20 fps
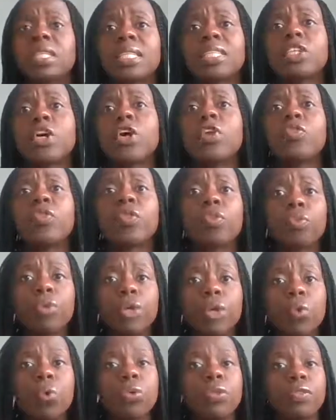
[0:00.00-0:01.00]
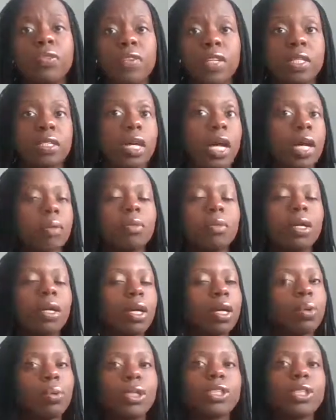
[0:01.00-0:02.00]
That's over 3/4 of the
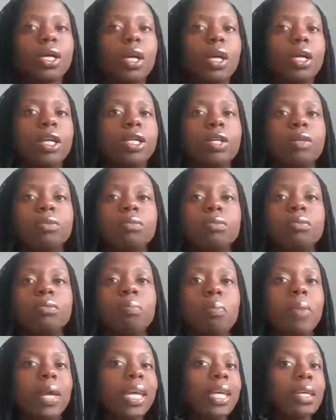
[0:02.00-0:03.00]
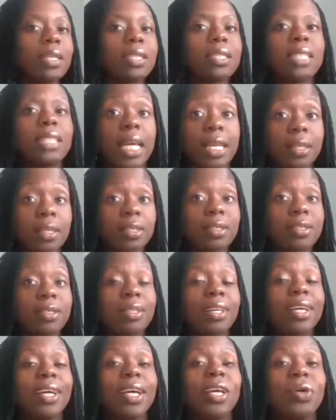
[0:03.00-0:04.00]
time, which makes
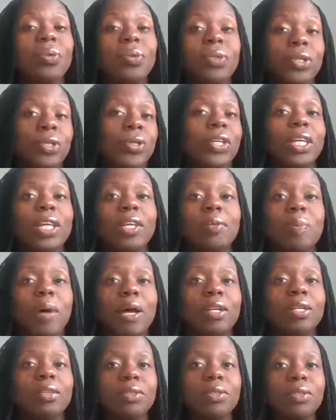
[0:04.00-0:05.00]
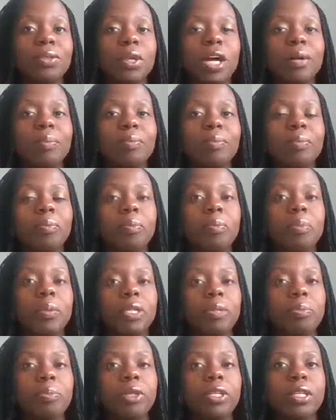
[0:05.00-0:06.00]
sense when you think about it,
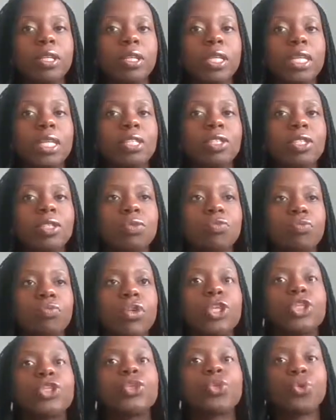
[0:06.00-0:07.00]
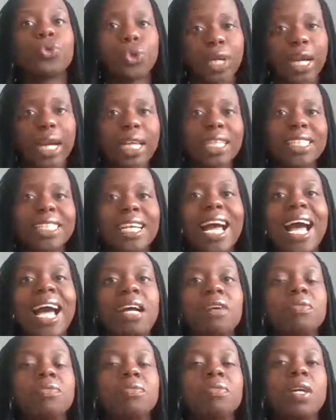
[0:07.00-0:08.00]
but it's reassuring, I guess, to
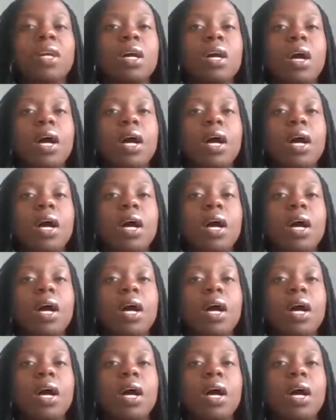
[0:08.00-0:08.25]
have